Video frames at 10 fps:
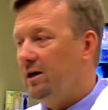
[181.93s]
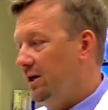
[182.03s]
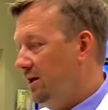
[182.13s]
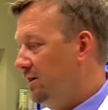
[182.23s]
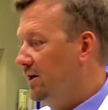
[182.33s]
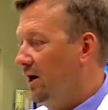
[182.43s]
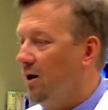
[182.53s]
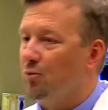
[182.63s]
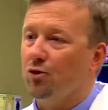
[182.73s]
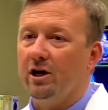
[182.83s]
in the
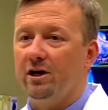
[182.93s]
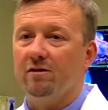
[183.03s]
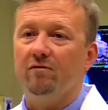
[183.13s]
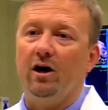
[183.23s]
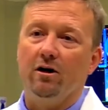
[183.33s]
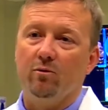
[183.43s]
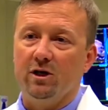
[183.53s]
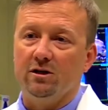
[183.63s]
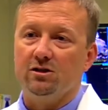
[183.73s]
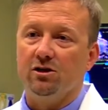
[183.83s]
operating
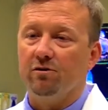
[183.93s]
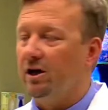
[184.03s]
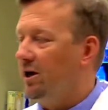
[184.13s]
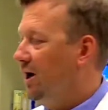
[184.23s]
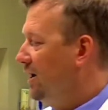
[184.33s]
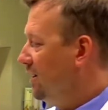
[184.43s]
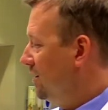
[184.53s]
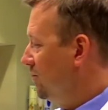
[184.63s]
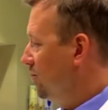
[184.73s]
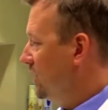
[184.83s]
environment so that I
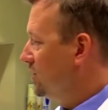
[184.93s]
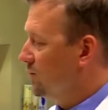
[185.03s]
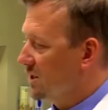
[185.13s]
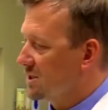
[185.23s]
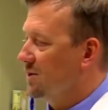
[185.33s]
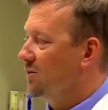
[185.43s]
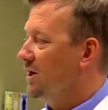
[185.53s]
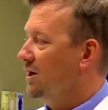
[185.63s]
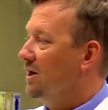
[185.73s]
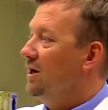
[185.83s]
can be doing
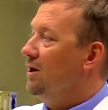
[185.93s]
something